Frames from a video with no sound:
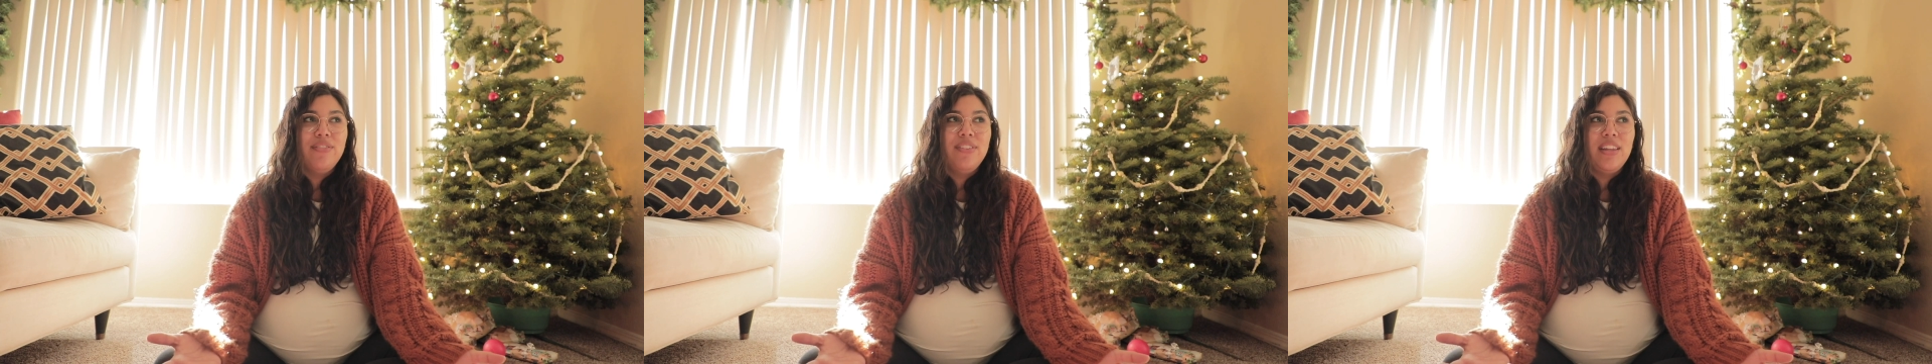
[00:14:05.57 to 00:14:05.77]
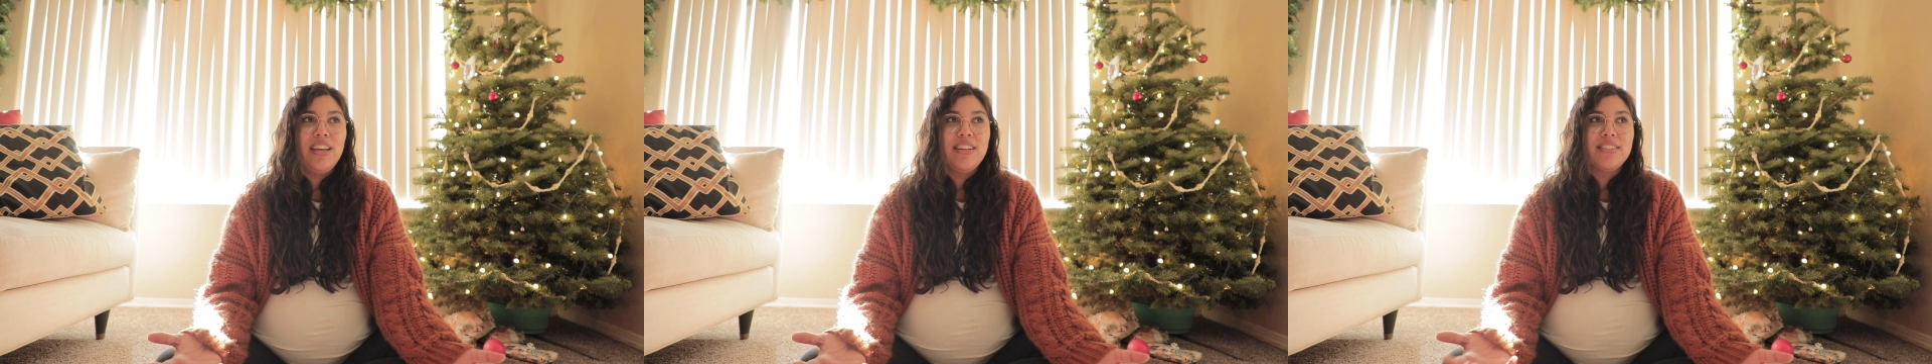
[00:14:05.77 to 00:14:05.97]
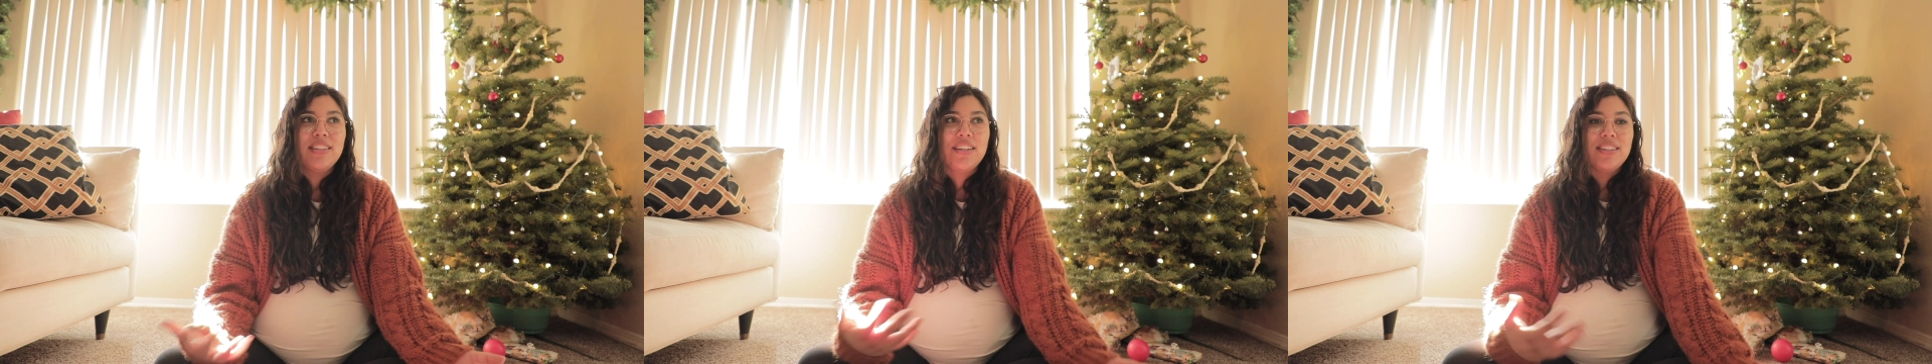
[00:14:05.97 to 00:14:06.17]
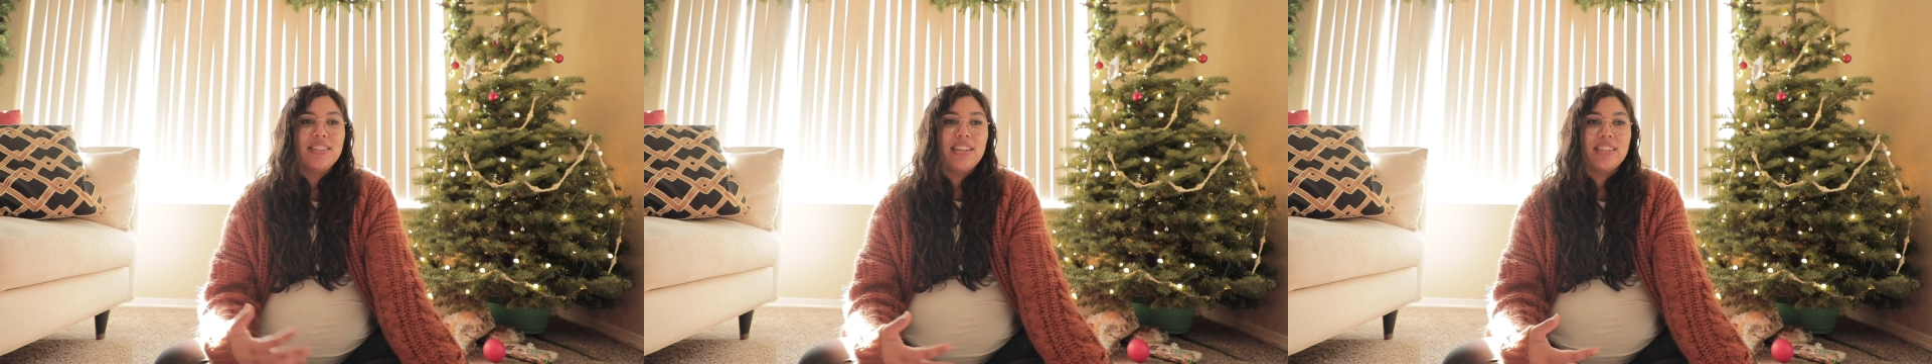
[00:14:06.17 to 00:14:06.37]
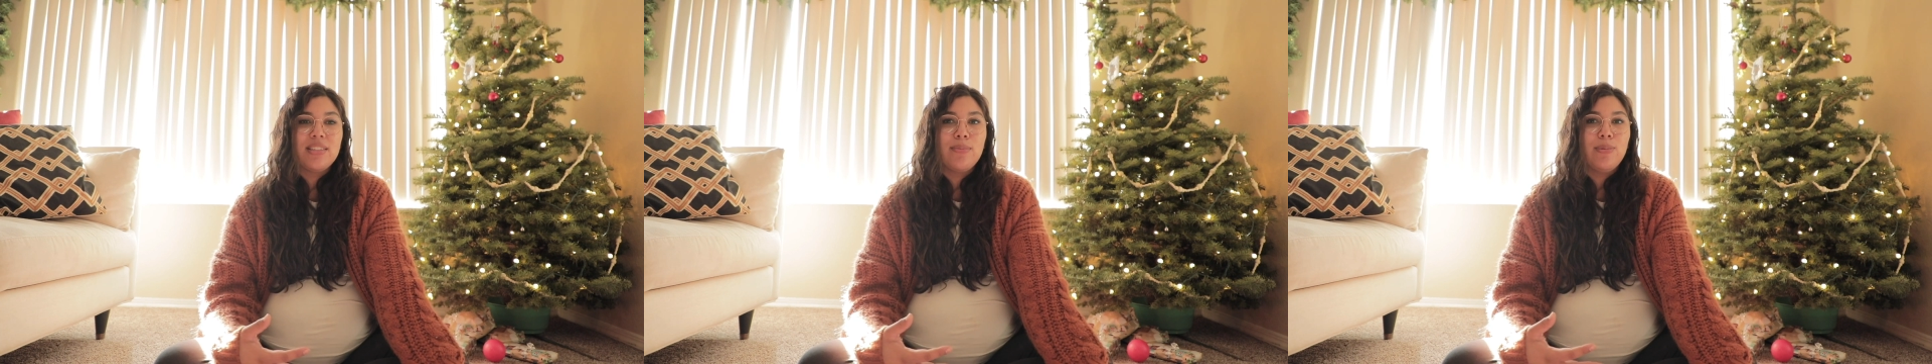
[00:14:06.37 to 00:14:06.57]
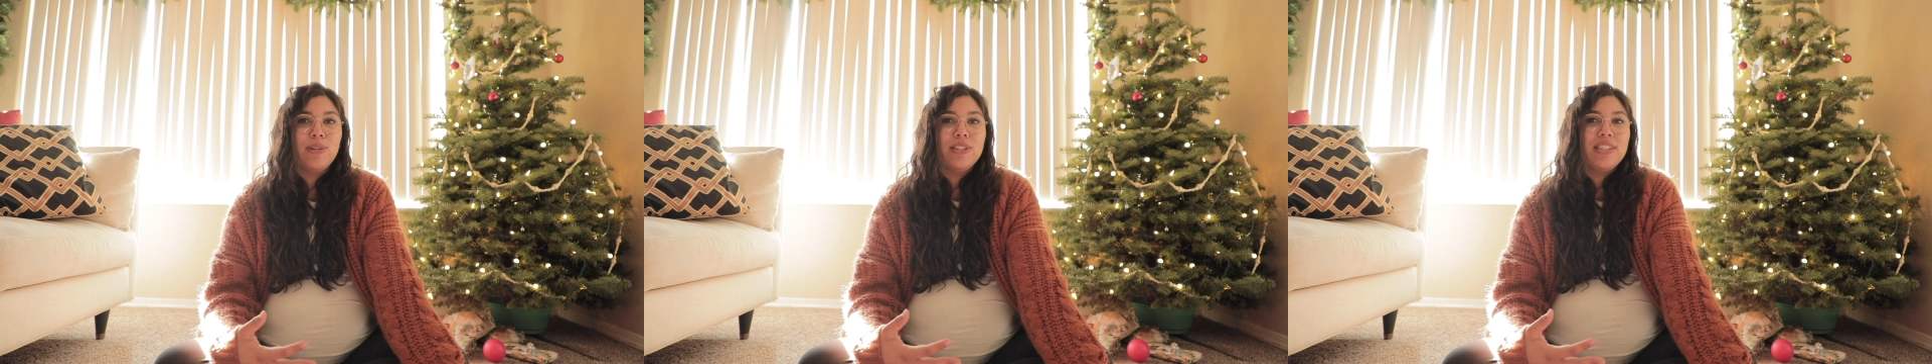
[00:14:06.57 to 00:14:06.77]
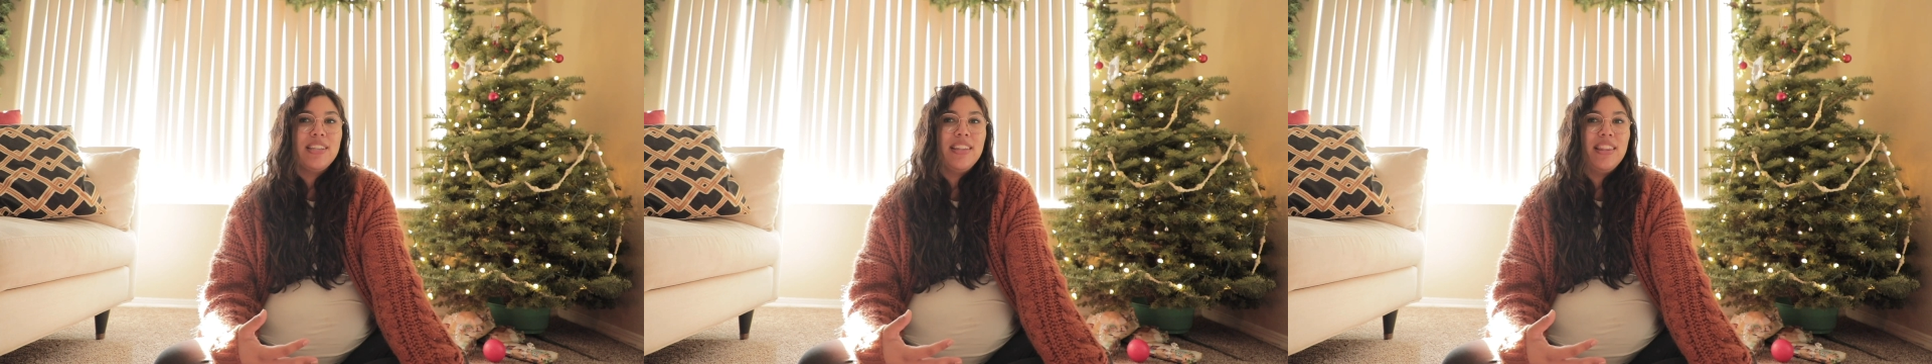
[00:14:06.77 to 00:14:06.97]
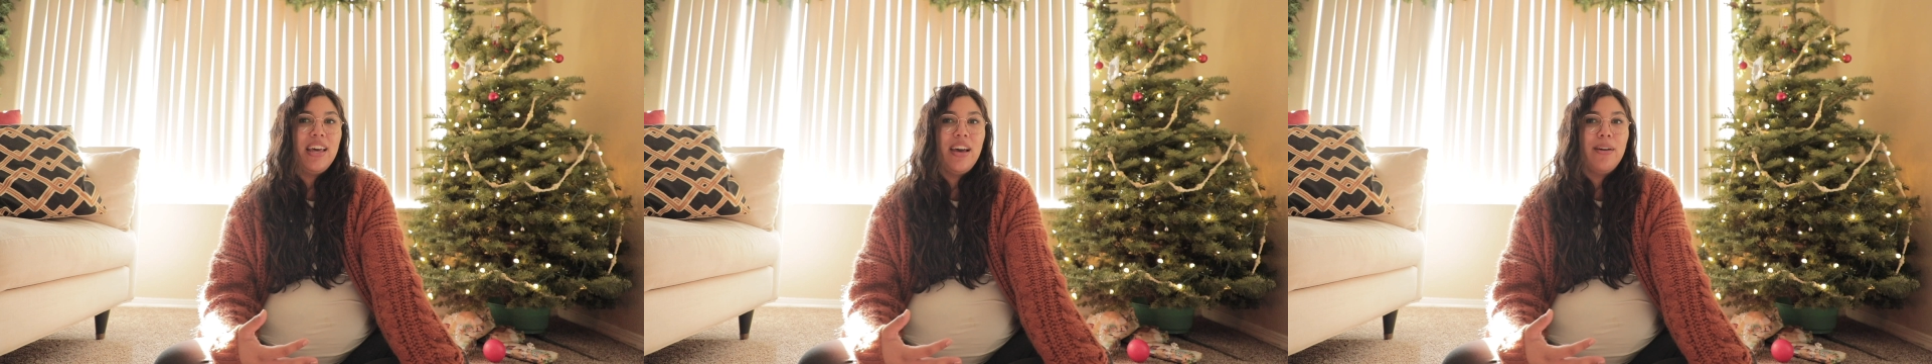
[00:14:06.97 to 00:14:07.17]
things accessible
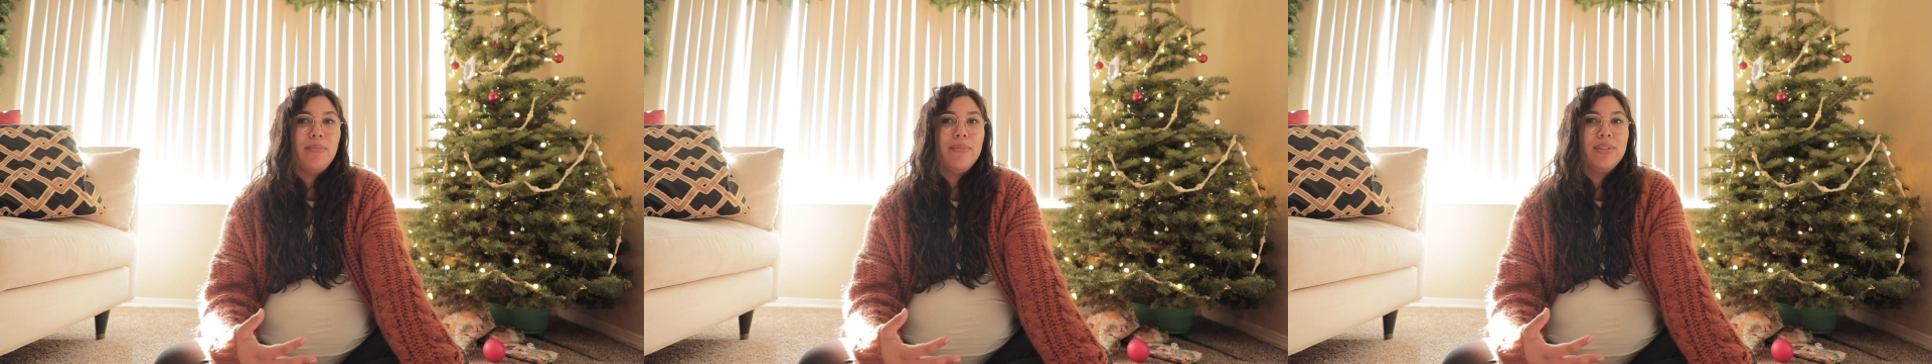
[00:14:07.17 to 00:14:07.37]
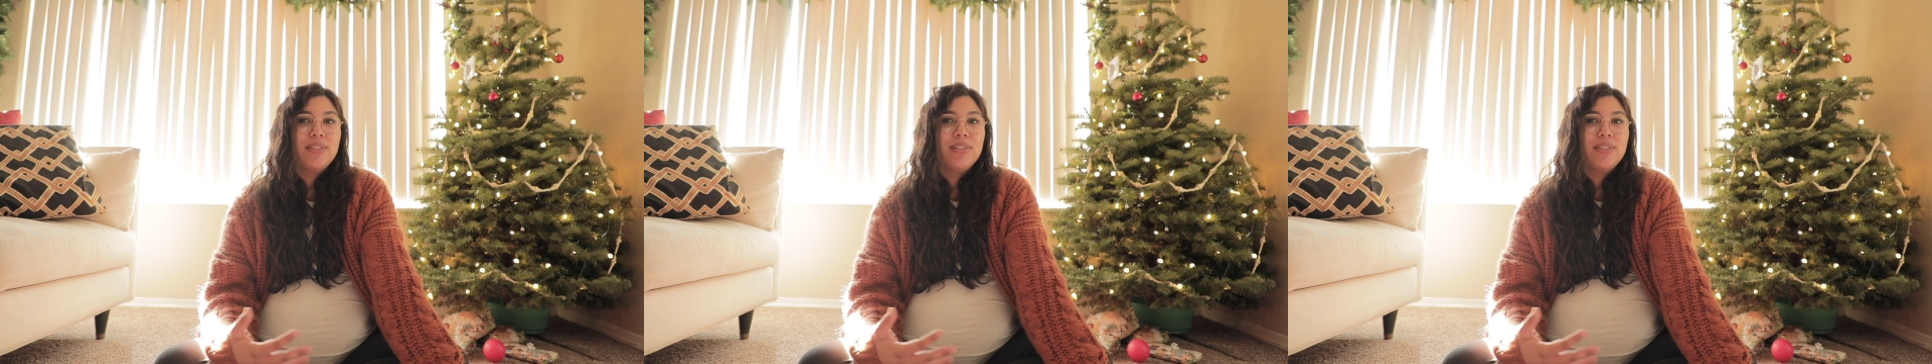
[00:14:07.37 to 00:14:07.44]
to them.